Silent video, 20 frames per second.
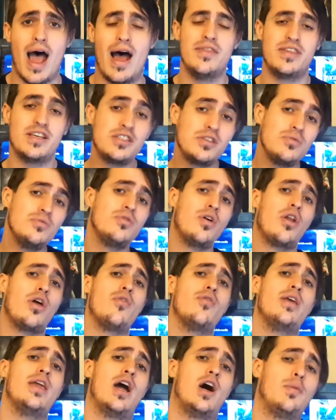This will not
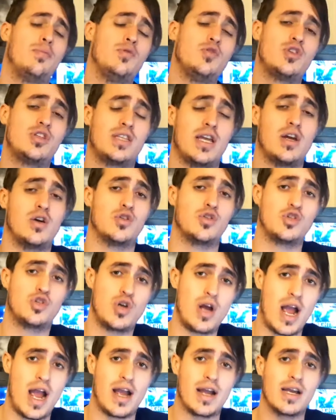only help you stay on
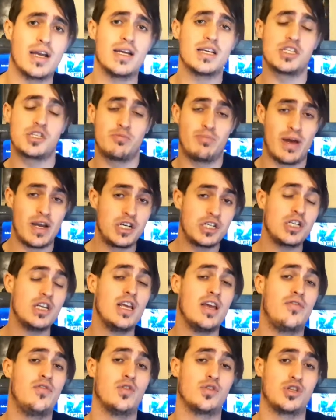track, especially
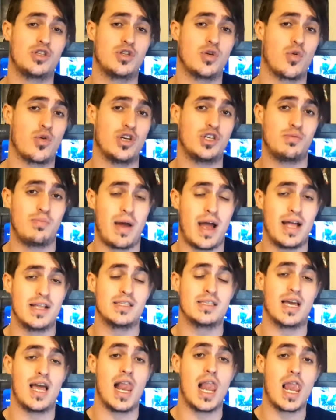if your story spans
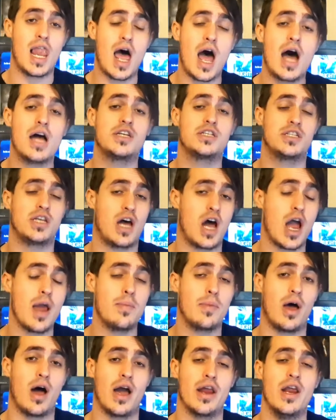a large
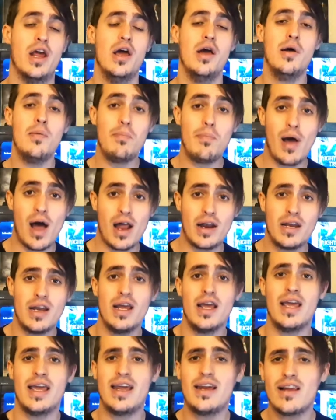timeline, but
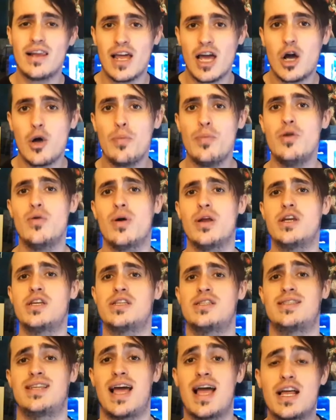it'll help you
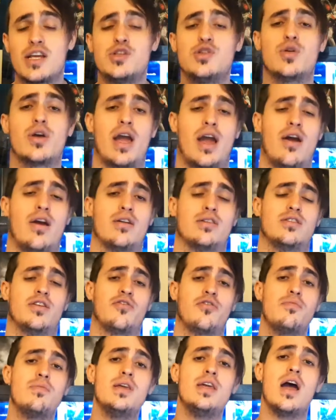understand your character
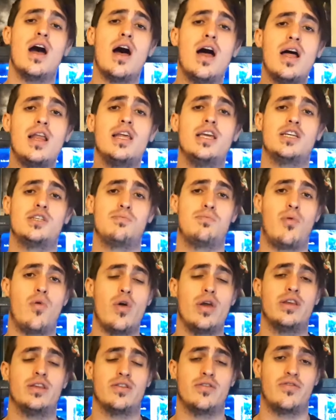from the earliest
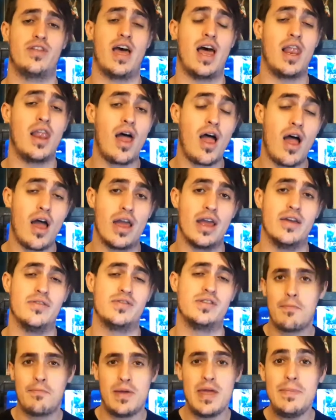point of their
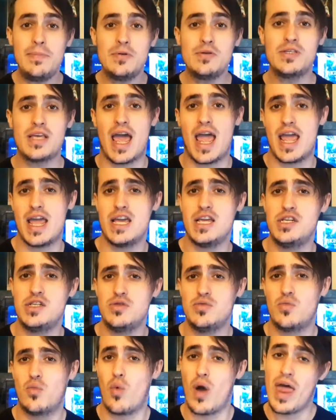lives. People's age,
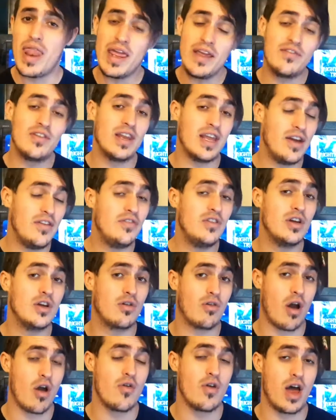where they've lived and
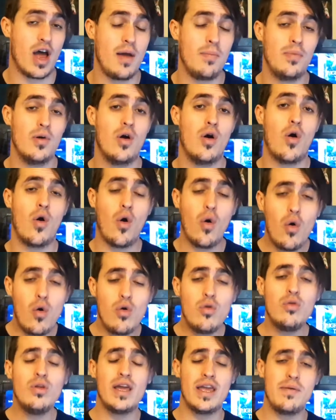grown up,
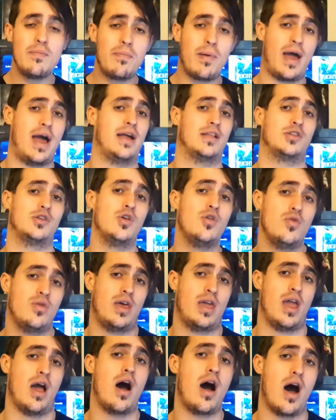all impact who
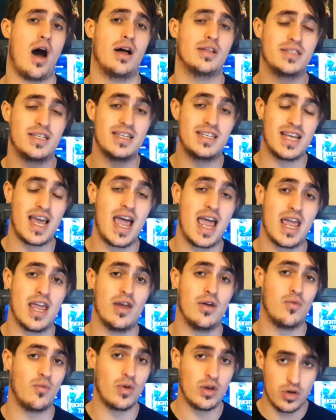they are today
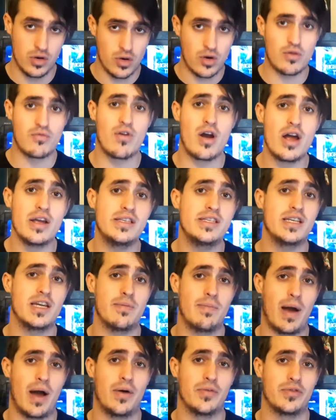when you're writing
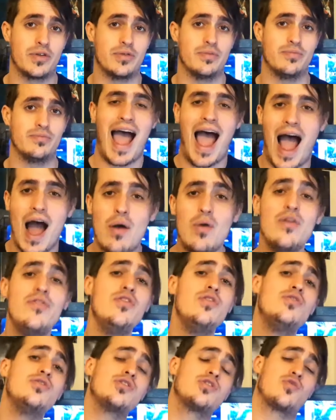about them. How have
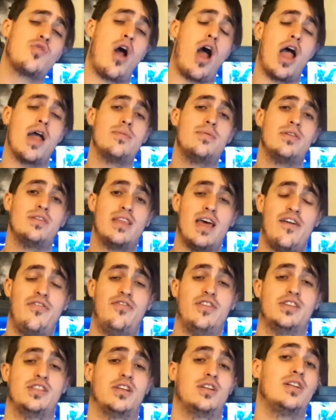you described their
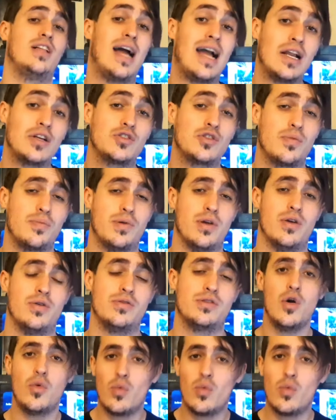physical attributes?